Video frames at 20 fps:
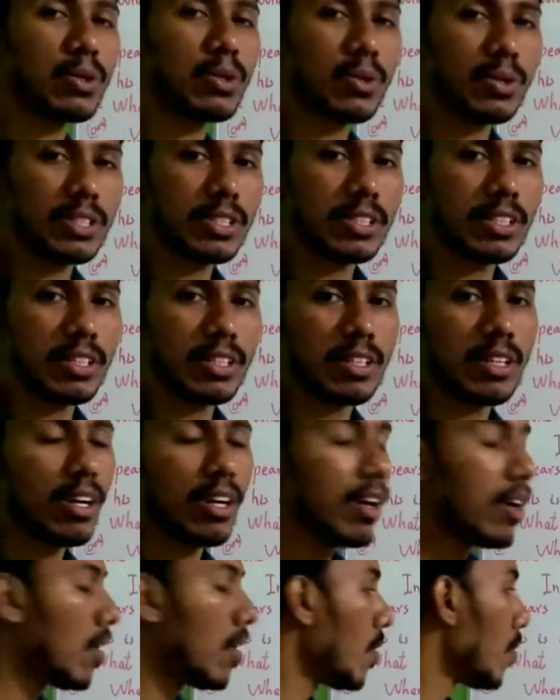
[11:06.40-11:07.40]
more question.
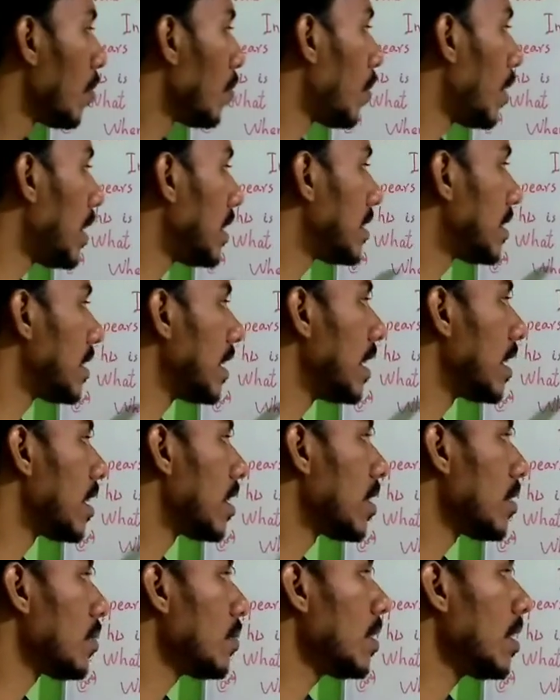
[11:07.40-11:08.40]
What is
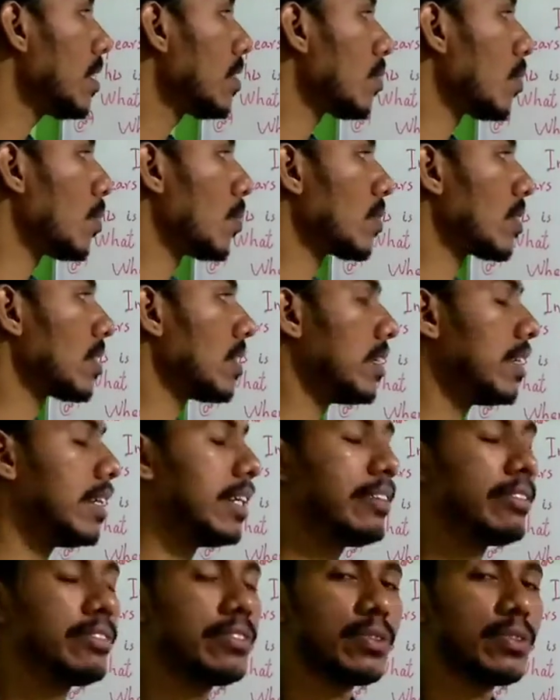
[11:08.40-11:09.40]
irregular or
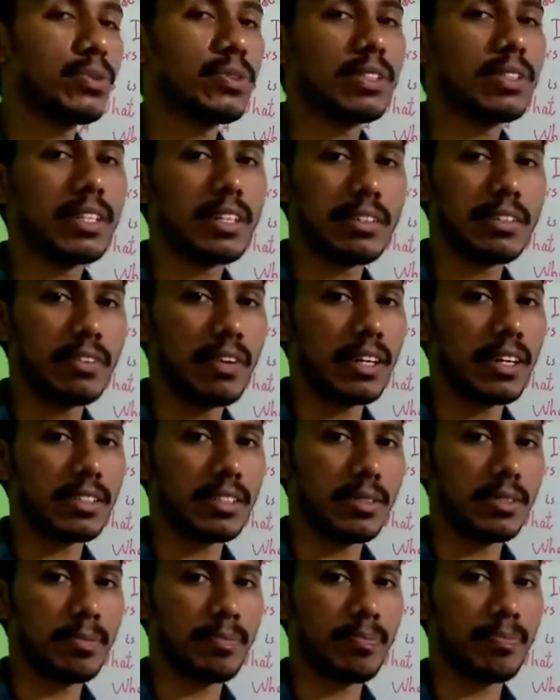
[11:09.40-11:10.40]
diffused
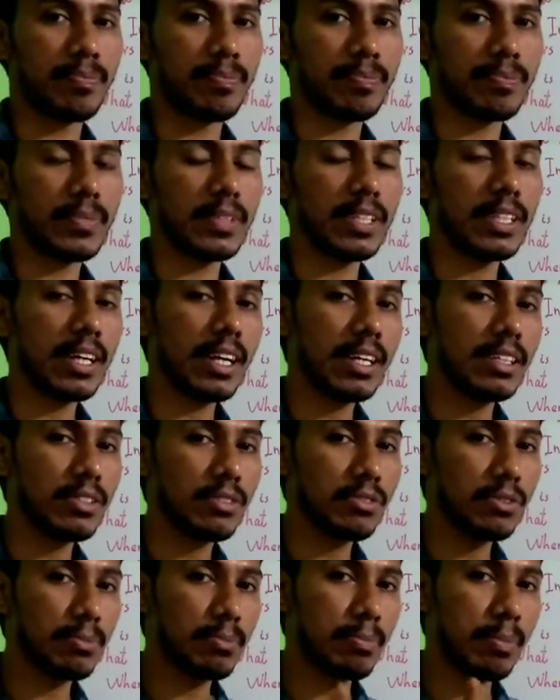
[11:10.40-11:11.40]
reflection? In the
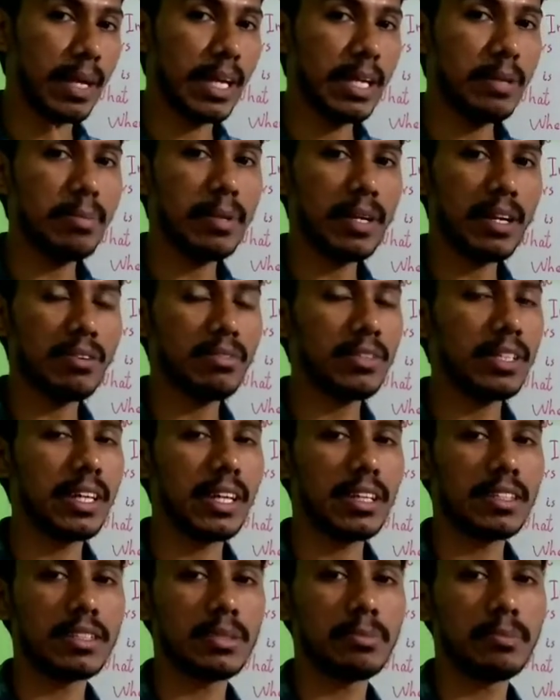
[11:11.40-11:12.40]
case of a plane mirror, we
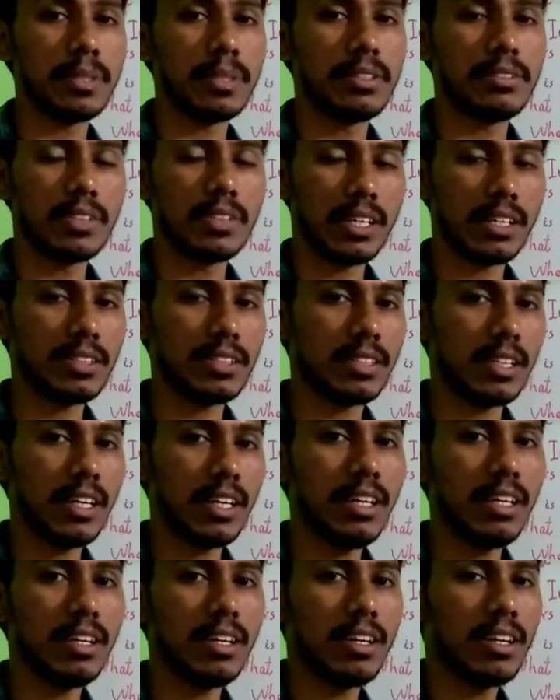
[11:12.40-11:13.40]
can
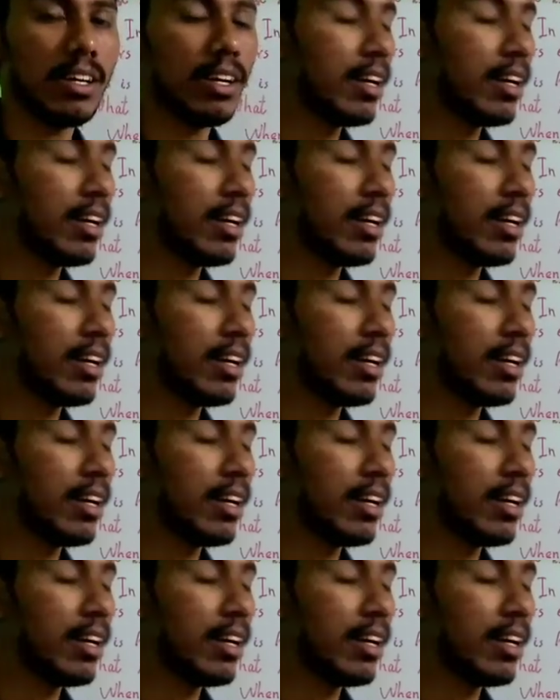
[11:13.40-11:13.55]
see